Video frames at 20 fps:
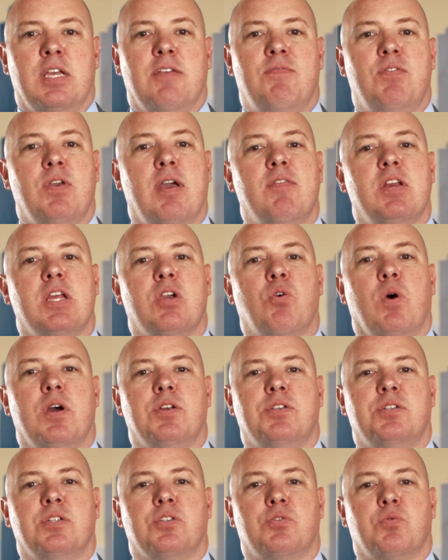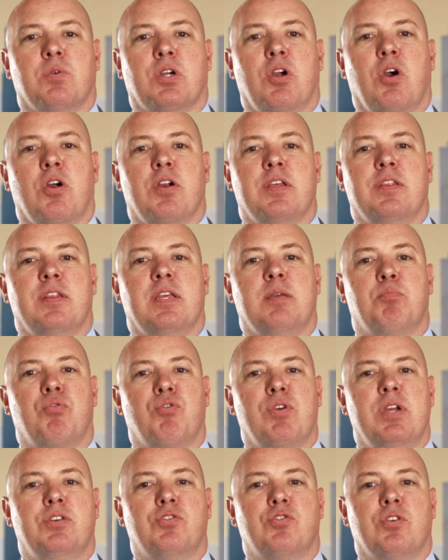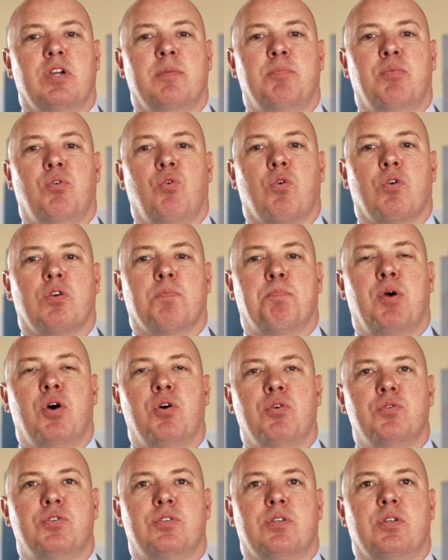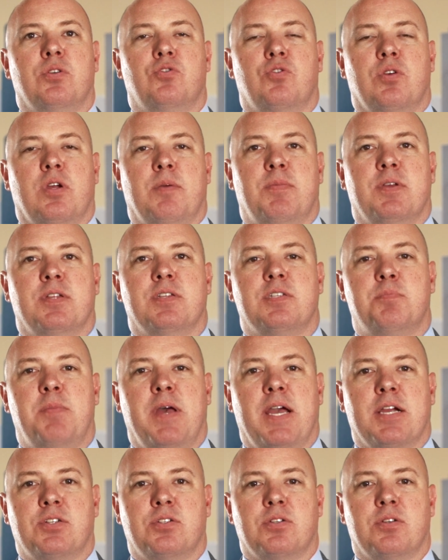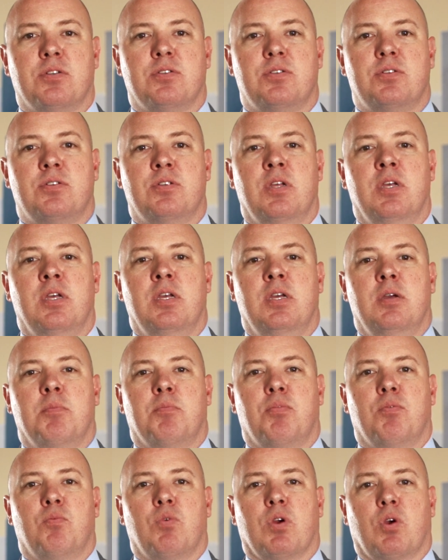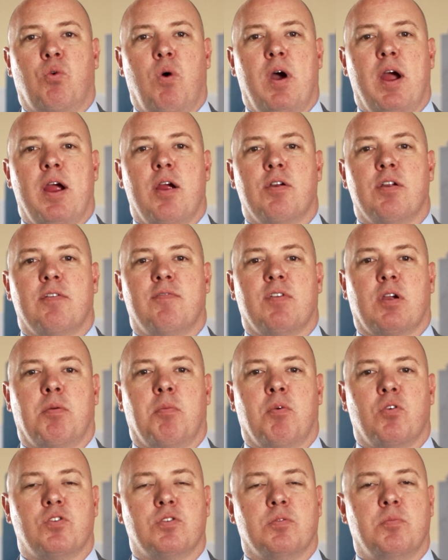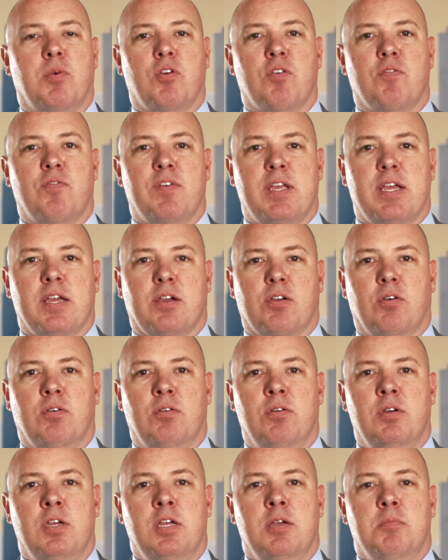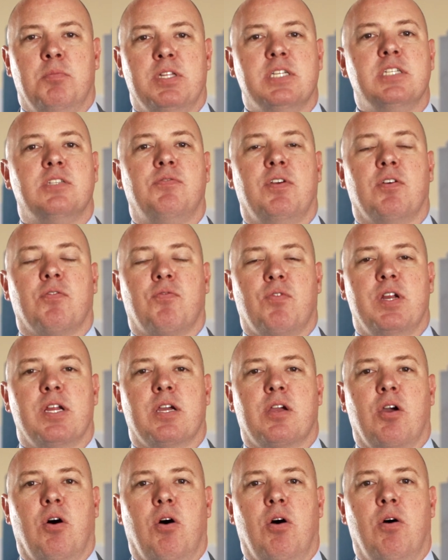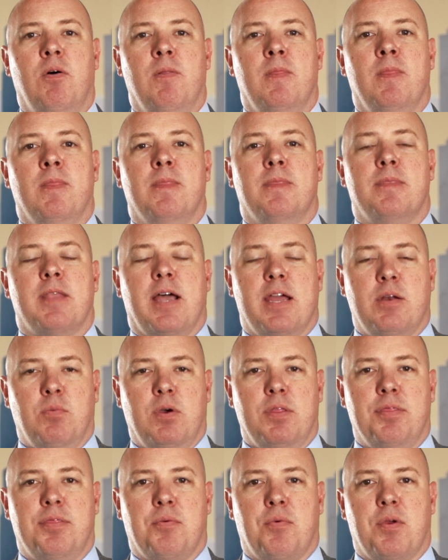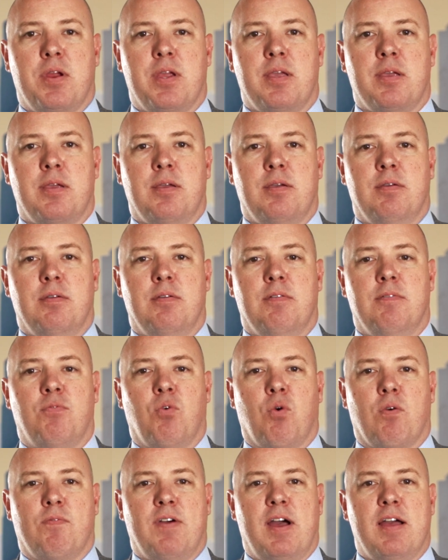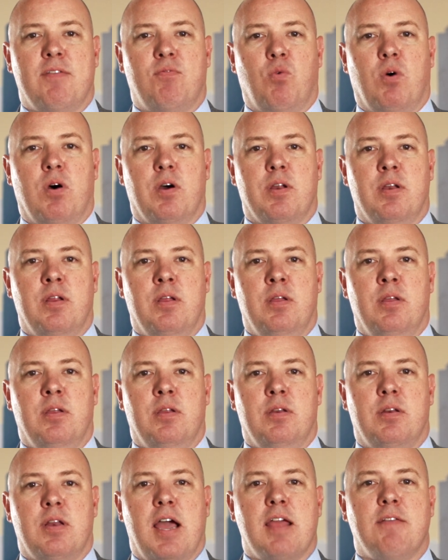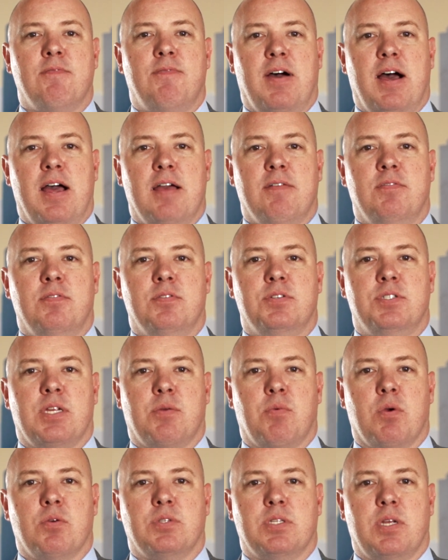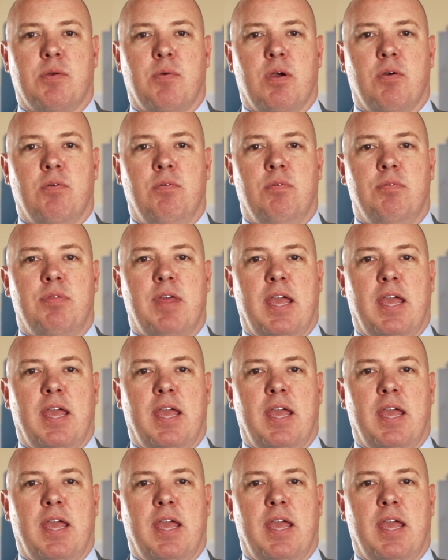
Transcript: If you have any questions regarding the pre-trip or post-trip inspections required of a commercial motor vehicle, please feel free to call 913-451-9500.